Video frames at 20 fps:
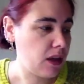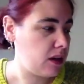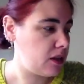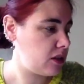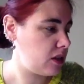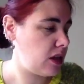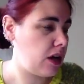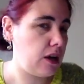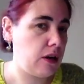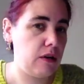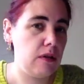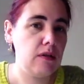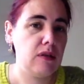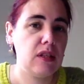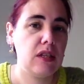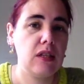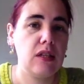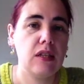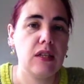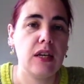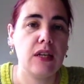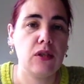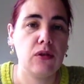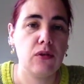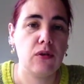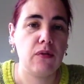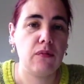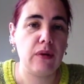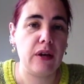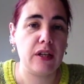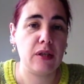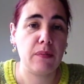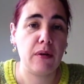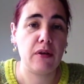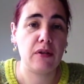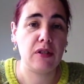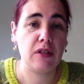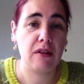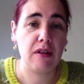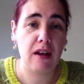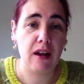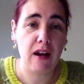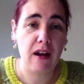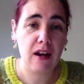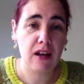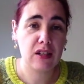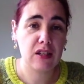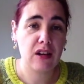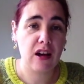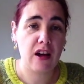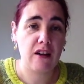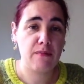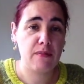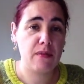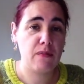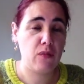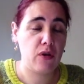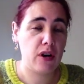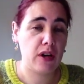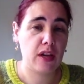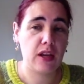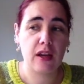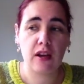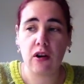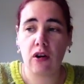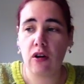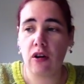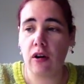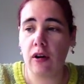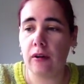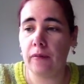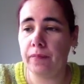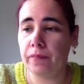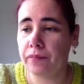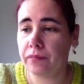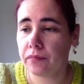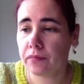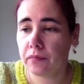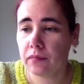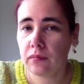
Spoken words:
So since I spoke to you last, I've been working on